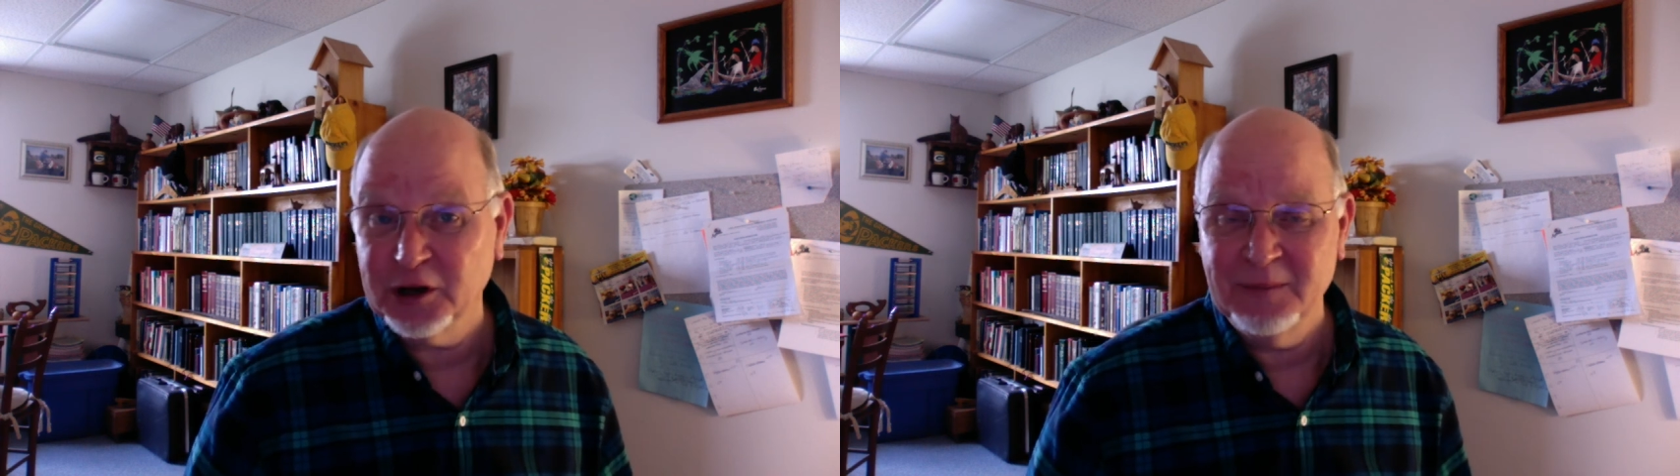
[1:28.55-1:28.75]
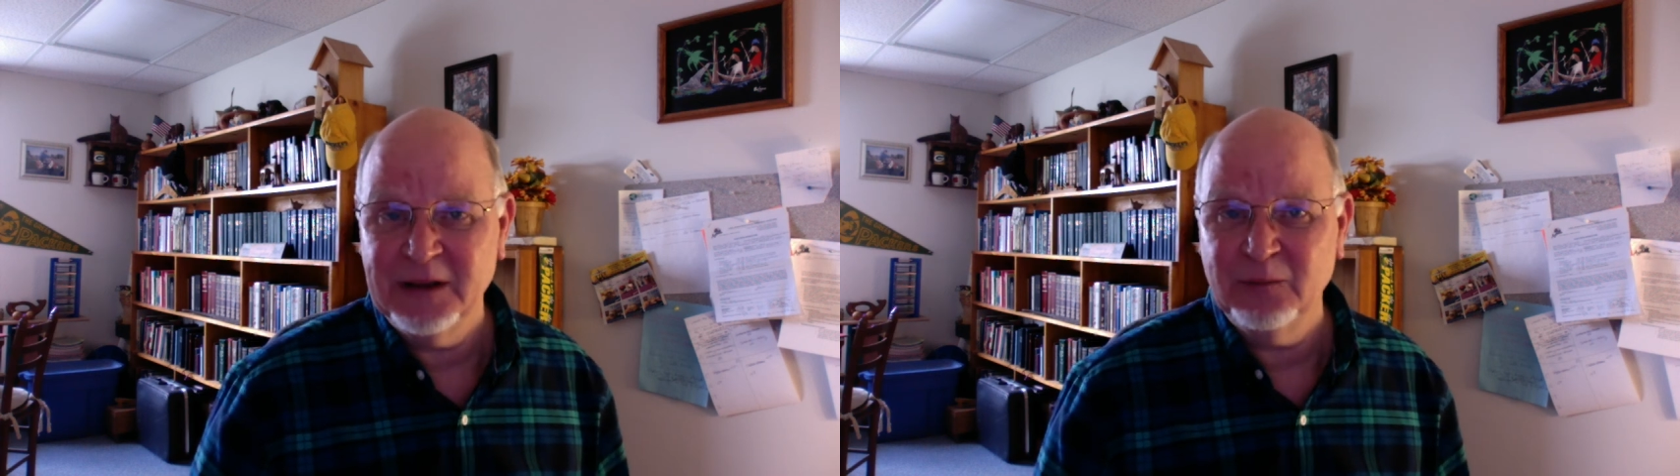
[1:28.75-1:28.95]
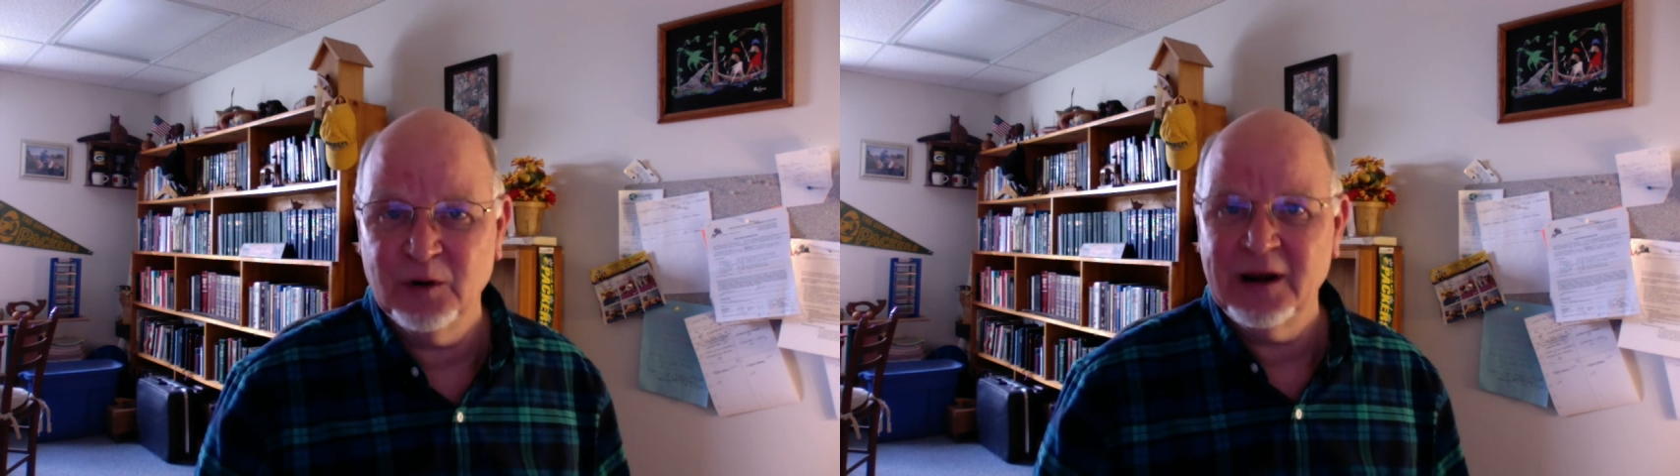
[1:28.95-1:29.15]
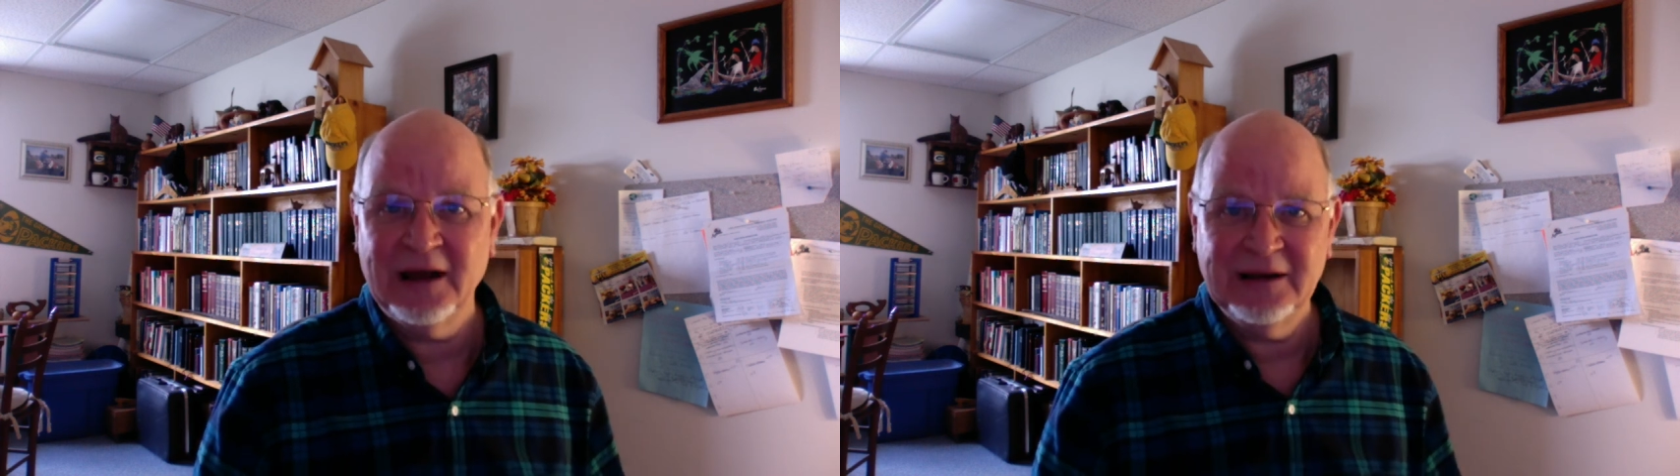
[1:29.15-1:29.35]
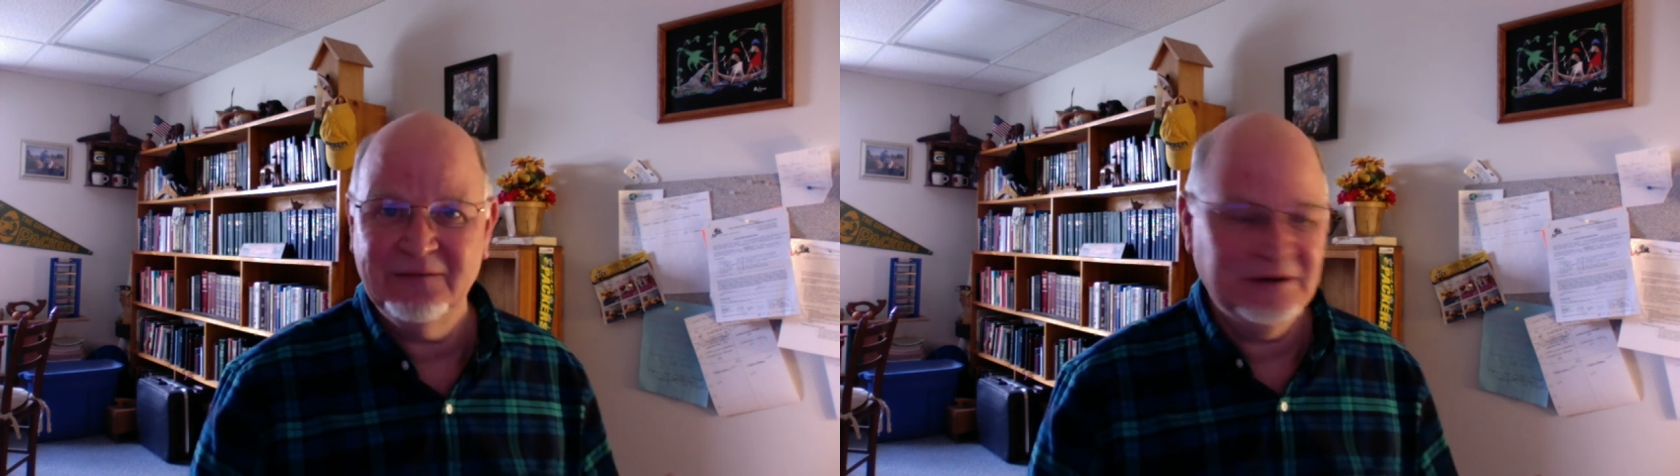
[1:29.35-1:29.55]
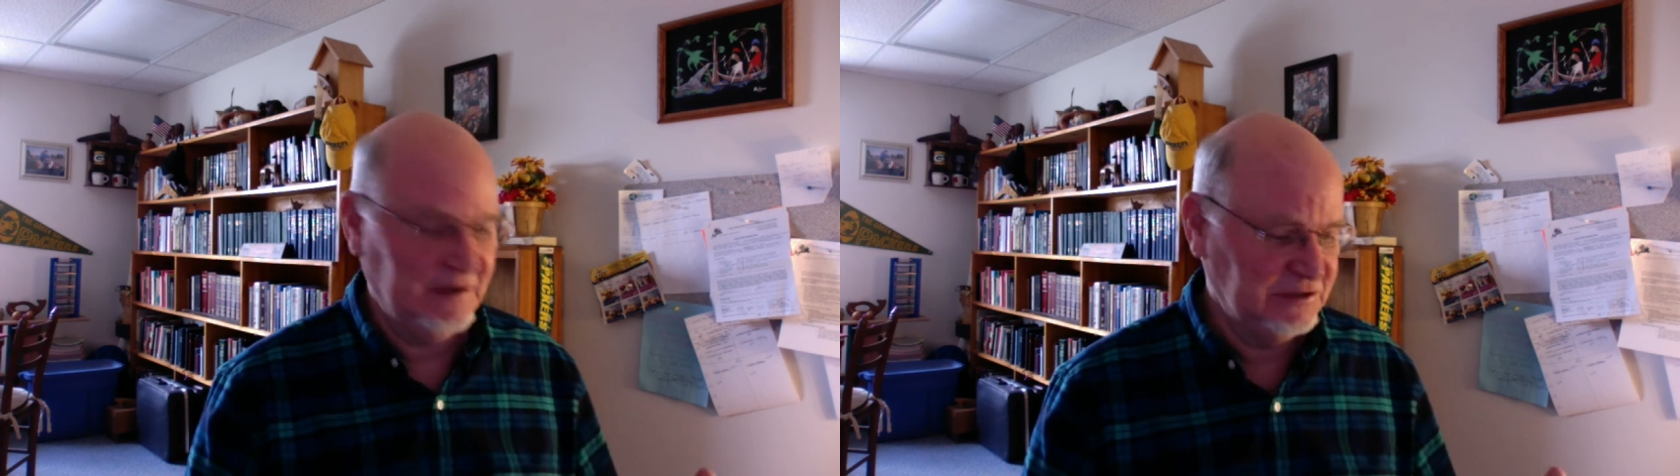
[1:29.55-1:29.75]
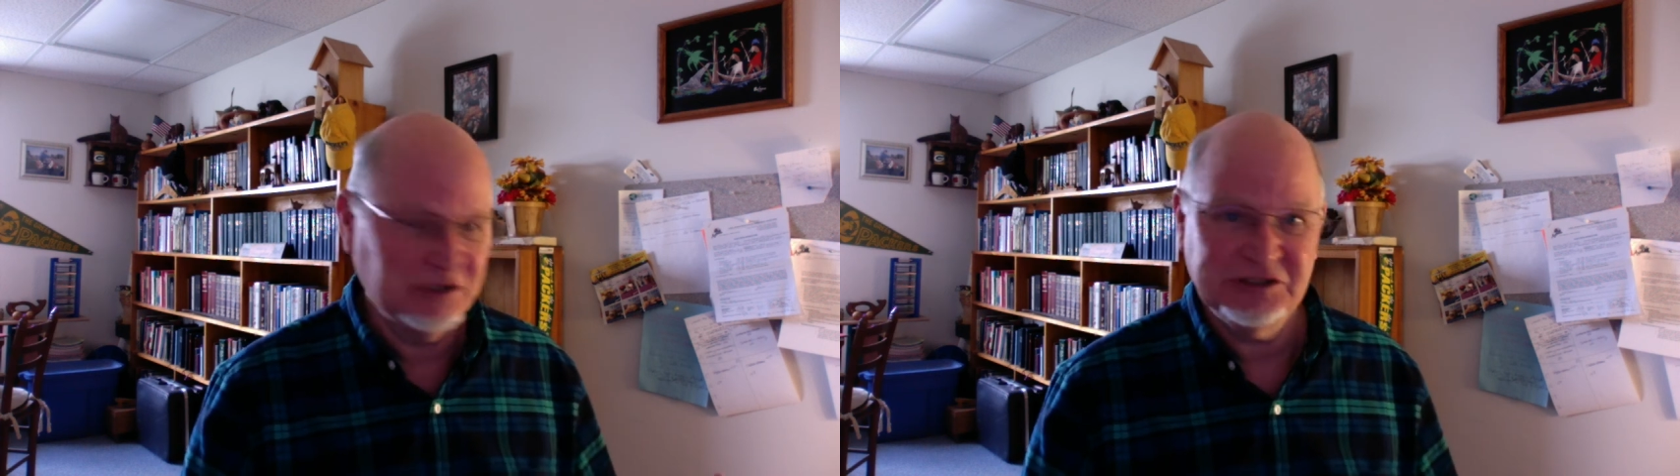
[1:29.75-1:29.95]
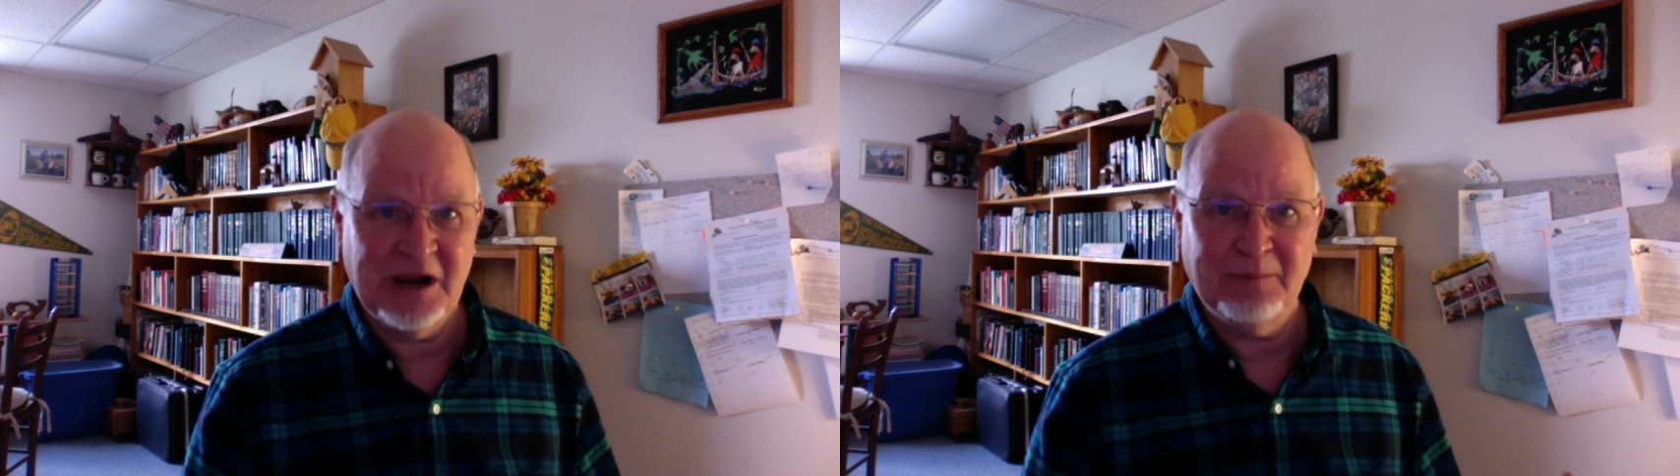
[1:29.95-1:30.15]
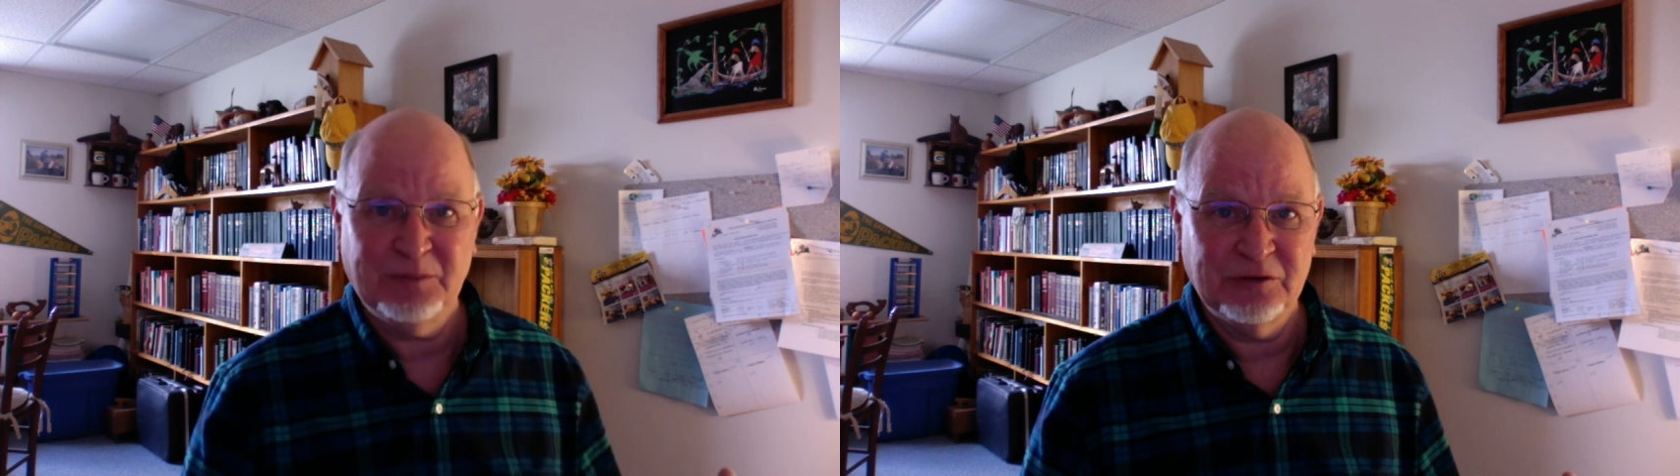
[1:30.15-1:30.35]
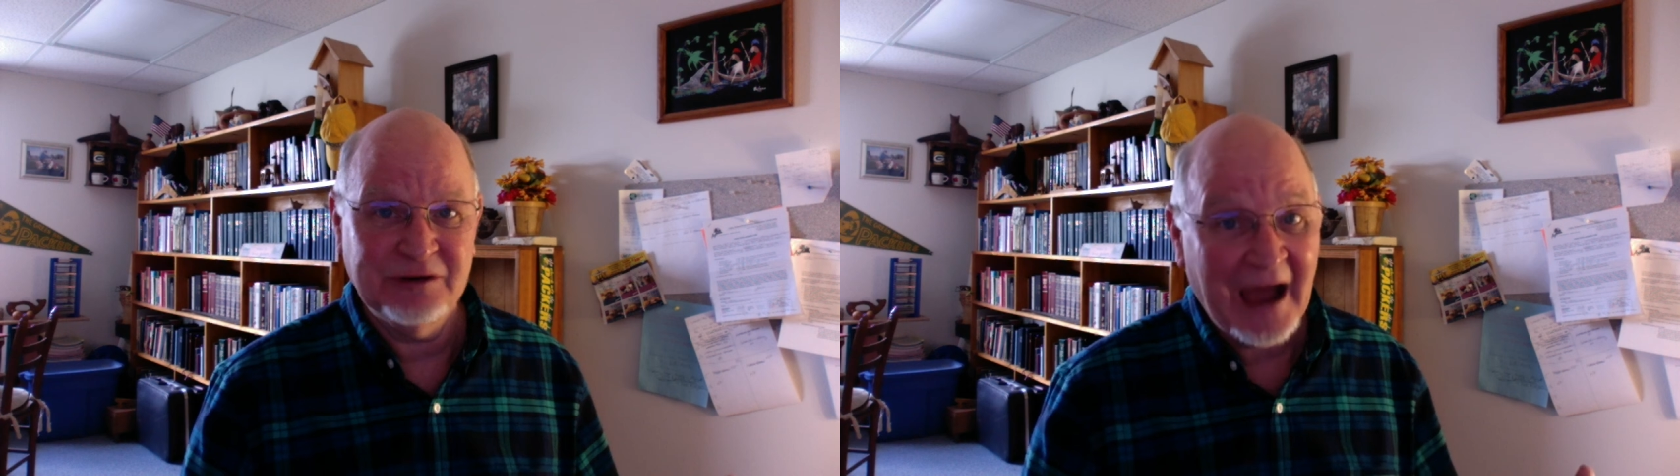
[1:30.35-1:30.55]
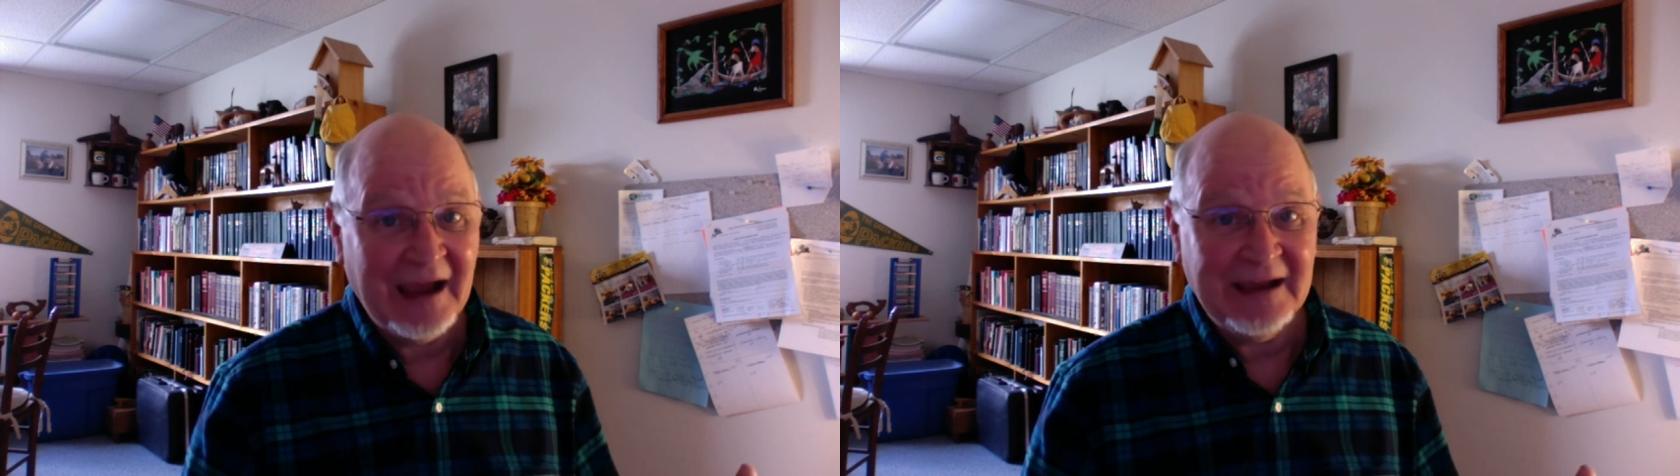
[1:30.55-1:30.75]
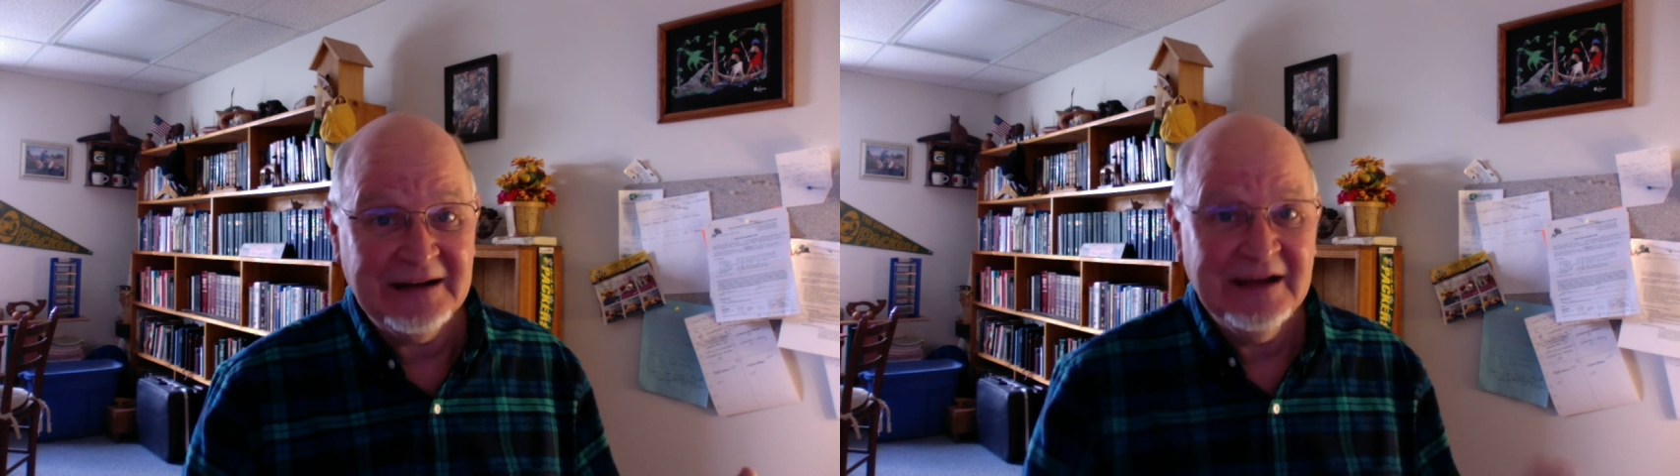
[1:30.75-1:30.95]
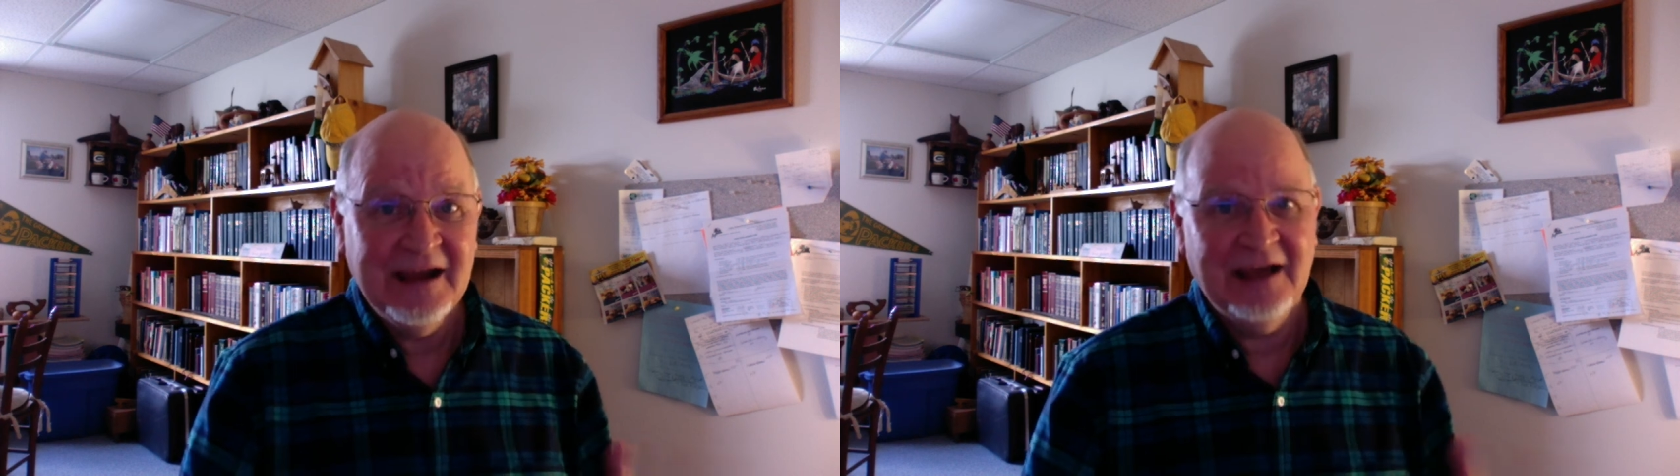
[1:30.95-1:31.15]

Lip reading: I mean, we're not even into chapter 9,